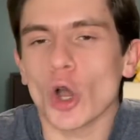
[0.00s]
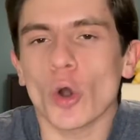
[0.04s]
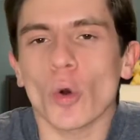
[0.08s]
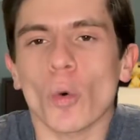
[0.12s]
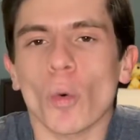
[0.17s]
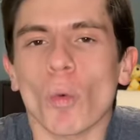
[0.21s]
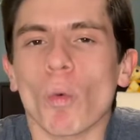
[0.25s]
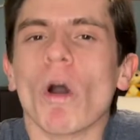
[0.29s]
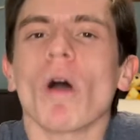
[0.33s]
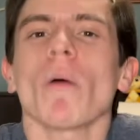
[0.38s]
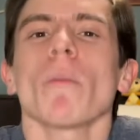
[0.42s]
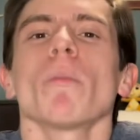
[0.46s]

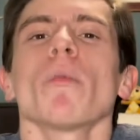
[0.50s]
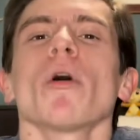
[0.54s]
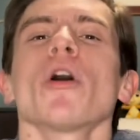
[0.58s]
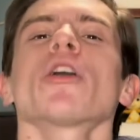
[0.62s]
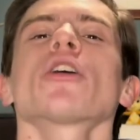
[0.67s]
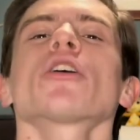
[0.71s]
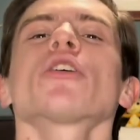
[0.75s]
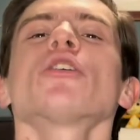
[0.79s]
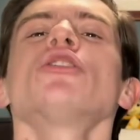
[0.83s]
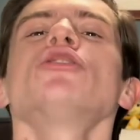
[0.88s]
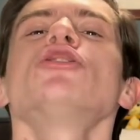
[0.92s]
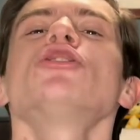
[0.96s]
What more
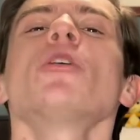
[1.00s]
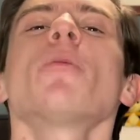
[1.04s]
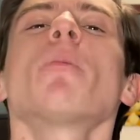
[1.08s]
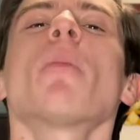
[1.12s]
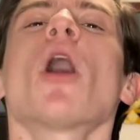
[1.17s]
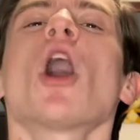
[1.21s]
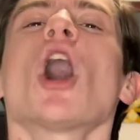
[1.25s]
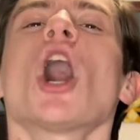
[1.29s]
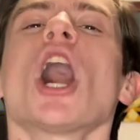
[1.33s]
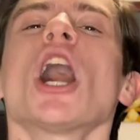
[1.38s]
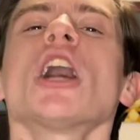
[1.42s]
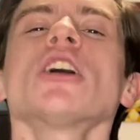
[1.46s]
could you
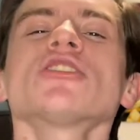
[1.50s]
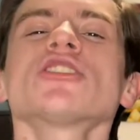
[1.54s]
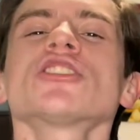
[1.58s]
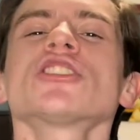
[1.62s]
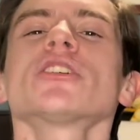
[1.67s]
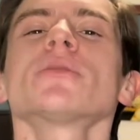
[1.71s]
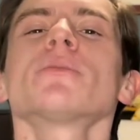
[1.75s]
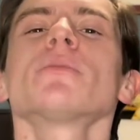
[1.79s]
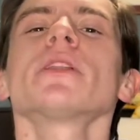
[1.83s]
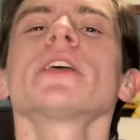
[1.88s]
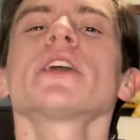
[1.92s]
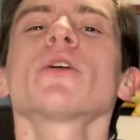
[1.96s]

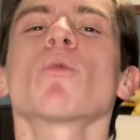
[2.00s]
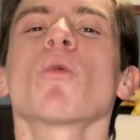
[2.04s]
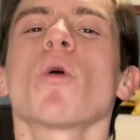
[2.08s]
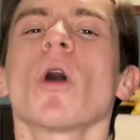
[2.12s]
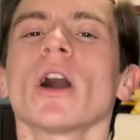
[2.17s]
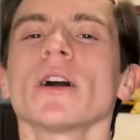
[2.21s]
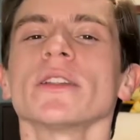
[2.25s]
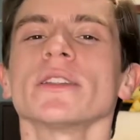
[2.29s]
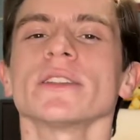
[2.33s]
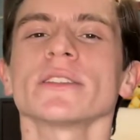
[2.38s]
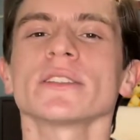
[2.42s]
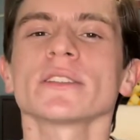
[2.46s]
possibly
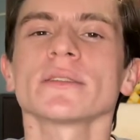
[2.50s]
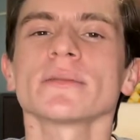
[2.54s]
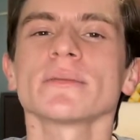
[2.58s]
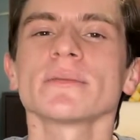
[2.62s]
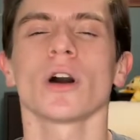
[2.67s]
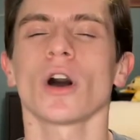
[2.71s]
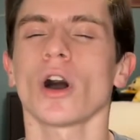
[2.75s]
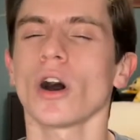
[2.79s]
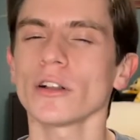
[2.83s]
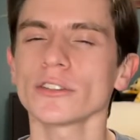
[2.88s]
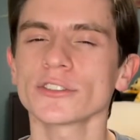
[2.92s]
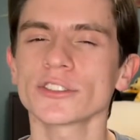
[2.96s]
want?
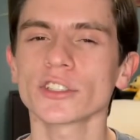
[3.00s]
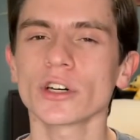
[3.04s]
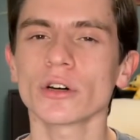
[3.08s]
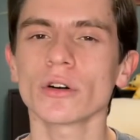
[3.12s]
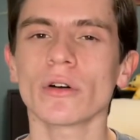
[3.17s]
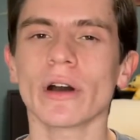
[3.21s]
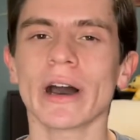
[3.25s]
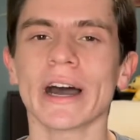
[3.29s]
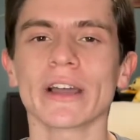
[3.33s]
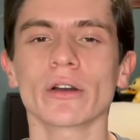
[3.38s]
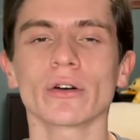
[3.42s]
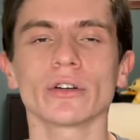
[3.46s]

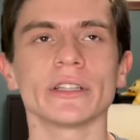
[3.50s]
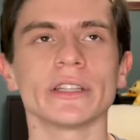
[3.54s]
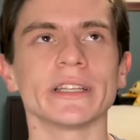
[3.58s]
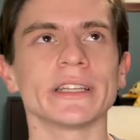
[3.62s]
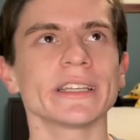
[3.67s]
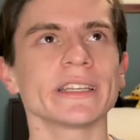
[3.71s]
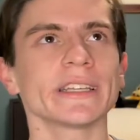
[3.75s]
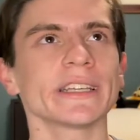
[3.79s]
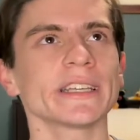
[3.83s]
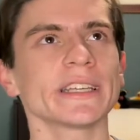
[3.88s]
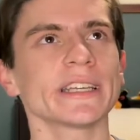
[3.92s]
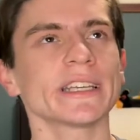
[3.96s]
Also, I could
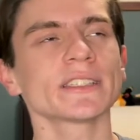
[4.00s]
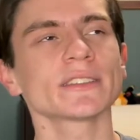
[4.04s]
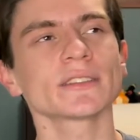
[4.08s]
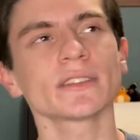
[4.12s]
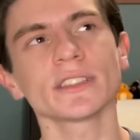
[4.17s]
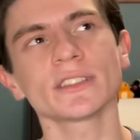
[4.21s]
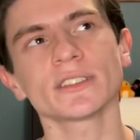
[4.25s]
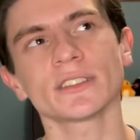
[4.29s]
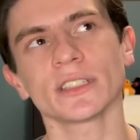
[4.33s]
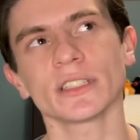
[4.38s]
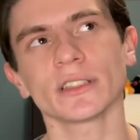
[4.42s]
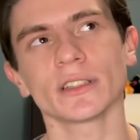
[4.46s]
easily
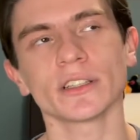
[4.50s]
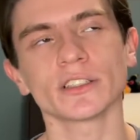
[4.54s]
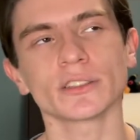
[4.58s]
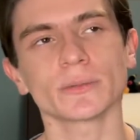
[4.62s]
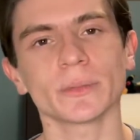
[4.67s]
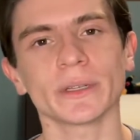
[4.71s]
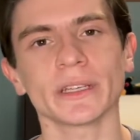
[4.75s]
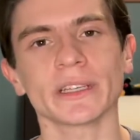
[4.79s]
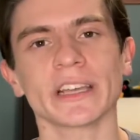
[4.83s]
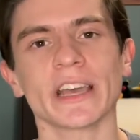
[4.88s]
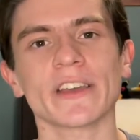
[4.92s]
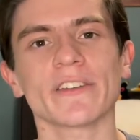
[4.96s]
see this
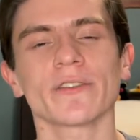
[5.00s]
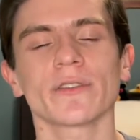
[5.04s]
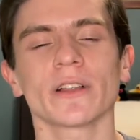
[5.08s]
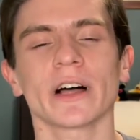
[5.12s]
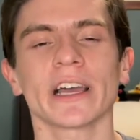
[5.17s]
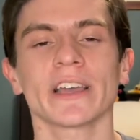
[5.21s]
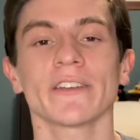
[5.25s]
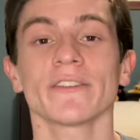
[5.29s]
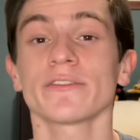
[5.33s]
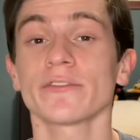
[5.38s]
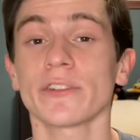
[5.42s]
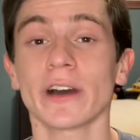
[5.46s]
being a
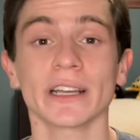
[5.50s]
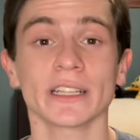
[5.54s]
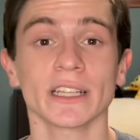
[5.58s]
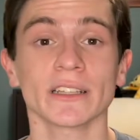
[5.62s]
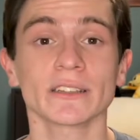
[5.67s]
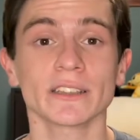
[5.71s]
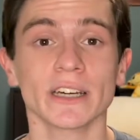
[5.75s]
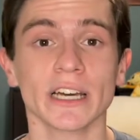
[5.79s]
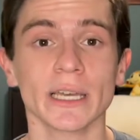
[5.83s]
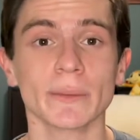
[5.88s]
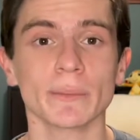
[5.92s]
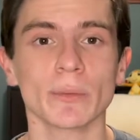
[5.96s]
flying fighting
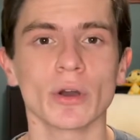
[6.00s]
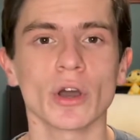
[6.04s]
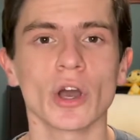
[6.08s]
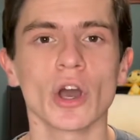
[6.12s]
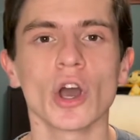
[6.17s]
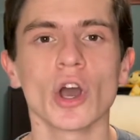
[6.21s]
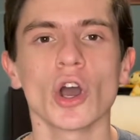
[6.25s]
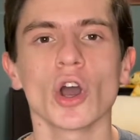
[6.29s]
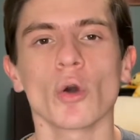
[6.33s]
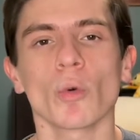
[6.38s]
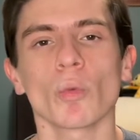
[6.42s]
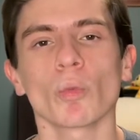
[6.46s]
type,
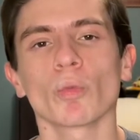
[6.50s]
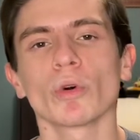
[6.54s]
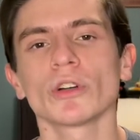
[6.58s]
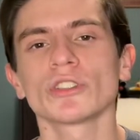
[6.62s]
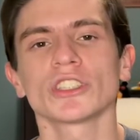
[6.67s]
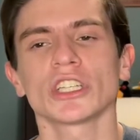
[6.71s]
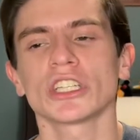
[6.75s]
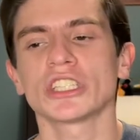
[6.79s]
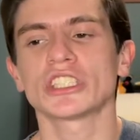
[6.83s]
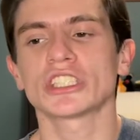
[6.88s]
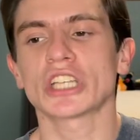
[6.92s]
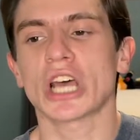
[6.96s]
which
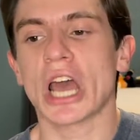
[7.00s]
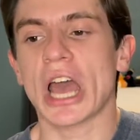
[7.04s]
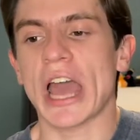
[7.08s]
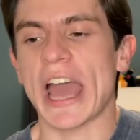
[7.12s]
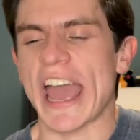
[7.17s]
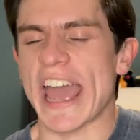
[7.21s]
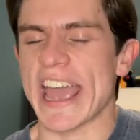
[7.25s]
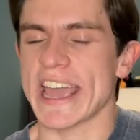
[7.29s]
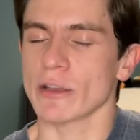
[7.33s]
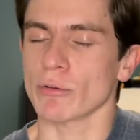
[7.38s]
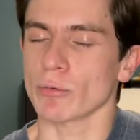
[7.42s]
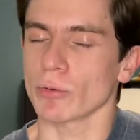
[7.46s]
is
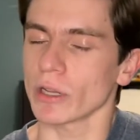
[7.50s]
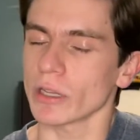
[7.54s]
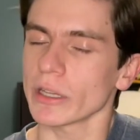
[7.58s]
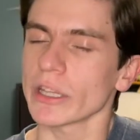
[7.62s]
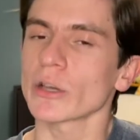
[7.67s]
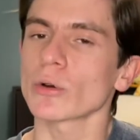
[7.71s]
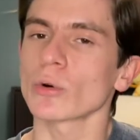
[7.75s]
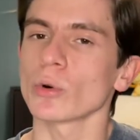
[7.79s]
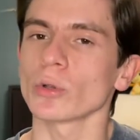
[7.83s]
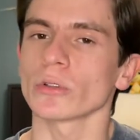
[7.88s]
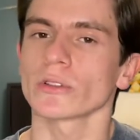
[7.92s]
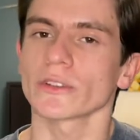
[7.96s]
a really
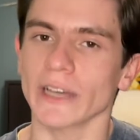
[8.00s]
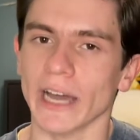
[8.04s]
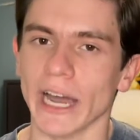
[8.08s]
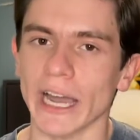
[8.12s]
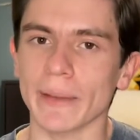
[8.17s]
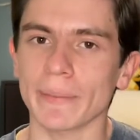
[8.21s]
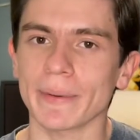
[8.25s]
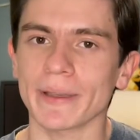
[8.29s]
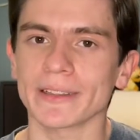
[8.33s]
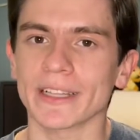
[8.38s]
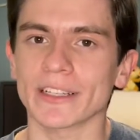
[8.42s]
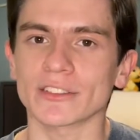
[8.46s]
cool
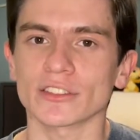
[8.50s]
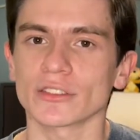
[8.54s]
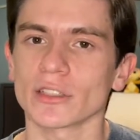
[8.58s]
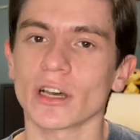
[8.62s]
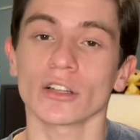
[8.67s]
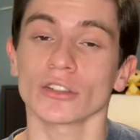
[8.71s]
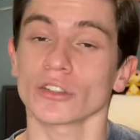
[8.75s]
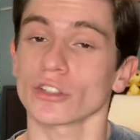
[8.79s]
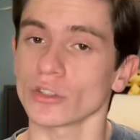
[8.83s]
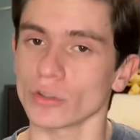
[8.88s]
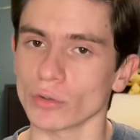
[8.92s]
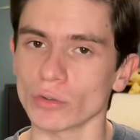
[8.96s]
typing that's
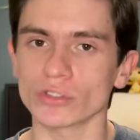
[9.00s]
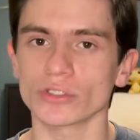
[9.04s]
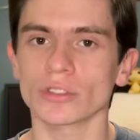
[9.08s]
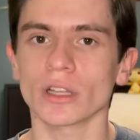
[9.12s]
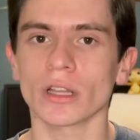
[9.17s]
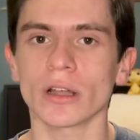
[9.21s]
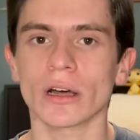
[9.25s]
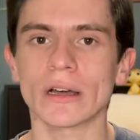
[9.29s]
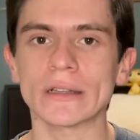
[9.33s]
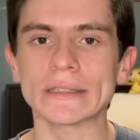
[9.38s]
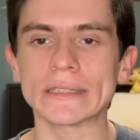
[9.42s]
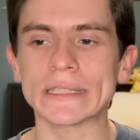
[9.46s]
not used a
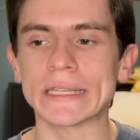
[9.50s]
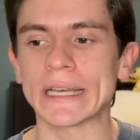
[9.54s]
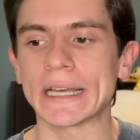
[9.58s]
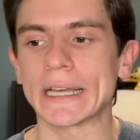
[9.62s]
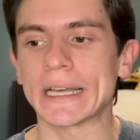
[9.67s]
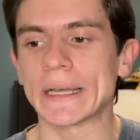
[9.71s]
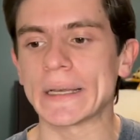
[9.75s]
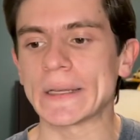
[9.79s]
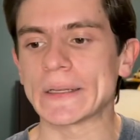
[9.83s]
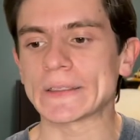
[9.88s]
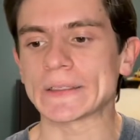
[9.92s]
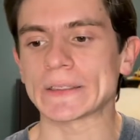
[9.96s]
lot,
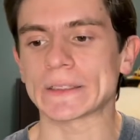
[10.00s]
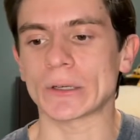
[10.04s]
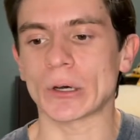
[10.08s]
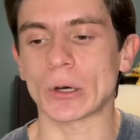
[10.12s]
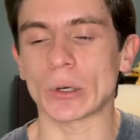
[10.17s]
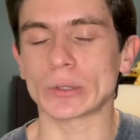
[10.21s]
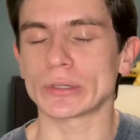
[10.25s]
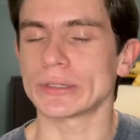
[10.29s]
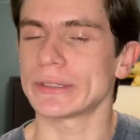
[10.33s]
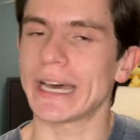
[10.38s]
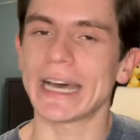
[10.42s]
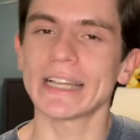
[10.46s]

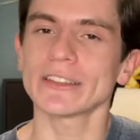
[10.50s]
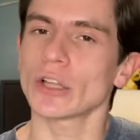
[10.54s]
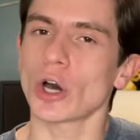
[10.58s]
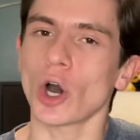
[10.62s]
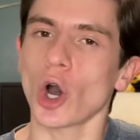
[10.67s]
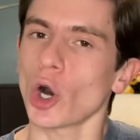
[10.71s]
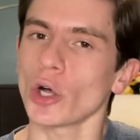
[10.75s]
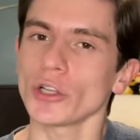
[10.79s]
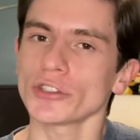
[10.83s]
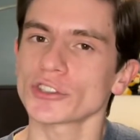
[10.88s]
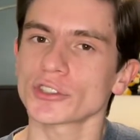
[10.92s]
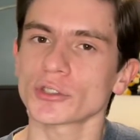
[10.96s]
so that
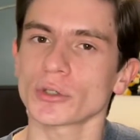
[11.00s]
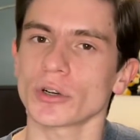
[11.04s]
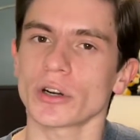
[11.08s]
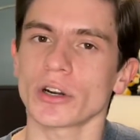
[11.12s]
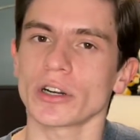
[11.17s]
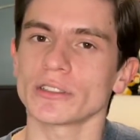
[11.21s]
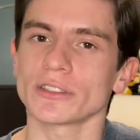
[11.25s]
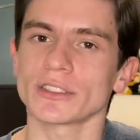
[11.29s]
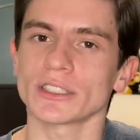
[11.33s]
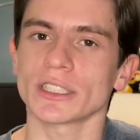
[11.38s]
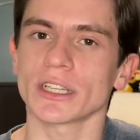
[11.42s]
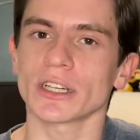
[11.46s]
also
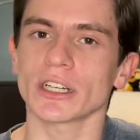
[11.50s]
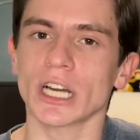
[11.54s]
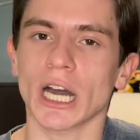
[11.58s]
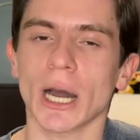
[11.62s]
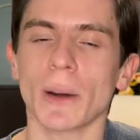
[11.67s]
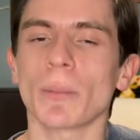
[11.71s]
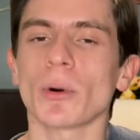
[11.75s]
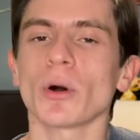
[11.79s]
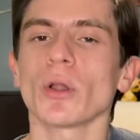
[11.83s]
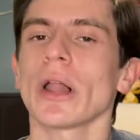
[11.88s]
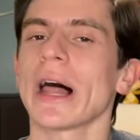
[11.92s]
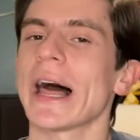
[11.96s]
earns it a
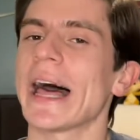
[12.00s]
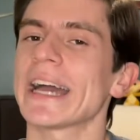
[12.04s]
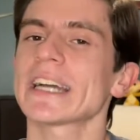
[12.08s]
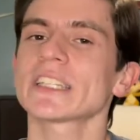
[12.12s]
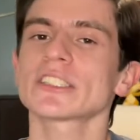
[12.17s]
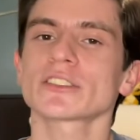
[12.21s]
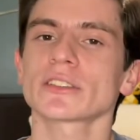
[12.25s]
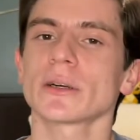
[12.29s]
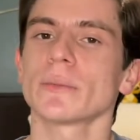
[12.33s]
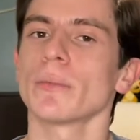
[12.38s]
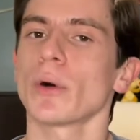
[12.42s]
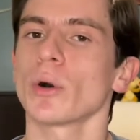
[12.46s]
couple
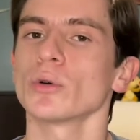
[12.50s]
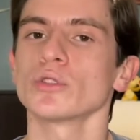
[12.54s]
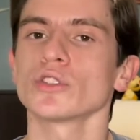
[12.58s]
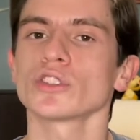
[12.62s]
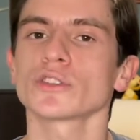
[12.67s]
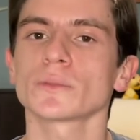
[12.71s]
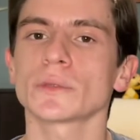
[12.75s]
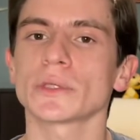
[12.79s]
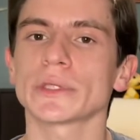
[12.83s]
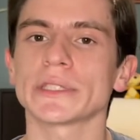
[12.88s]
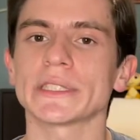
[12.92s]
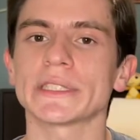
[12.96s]
extra bonus
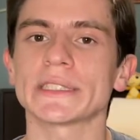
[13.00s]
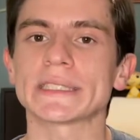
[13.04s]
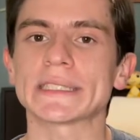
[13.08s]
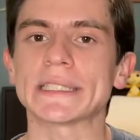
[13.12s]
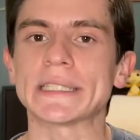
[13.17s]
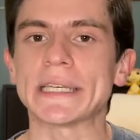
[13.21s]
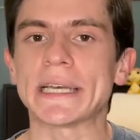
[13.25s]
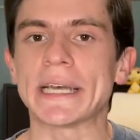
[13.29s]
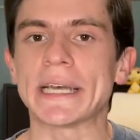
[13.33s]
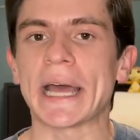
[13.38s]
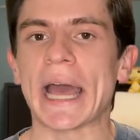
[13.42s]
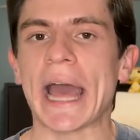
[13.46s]
points,
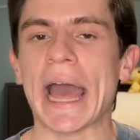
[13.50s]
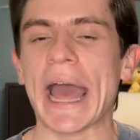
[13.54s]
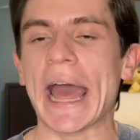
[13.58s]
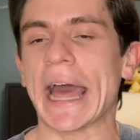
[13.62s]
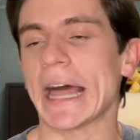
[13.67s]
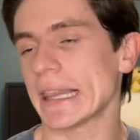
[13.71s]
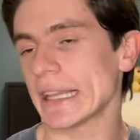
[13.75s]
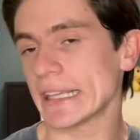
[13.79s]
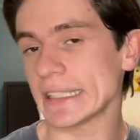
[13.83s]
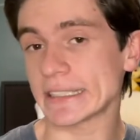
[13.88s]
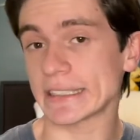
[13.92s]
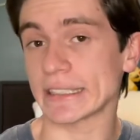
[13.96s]

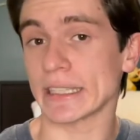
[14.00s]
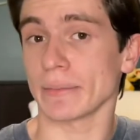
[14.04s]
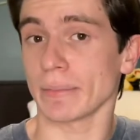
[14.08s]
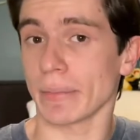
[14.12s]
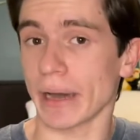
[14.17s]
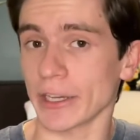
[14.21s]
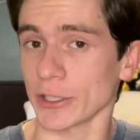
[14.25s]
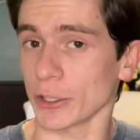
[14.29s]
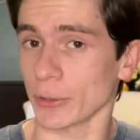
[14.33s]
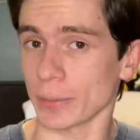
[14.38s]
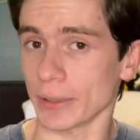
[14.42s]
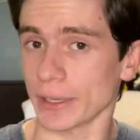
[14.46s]
at least in
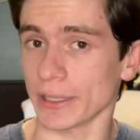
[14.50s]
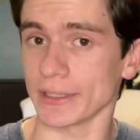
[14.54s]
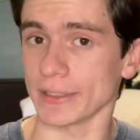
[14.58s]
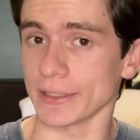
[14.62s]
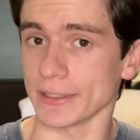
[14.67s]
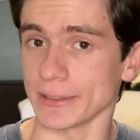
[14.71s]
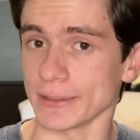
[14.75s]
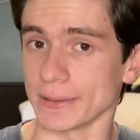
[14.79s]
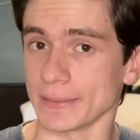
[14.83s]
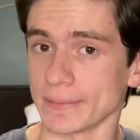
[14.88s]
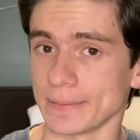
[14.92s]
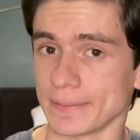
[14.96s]
my opinion.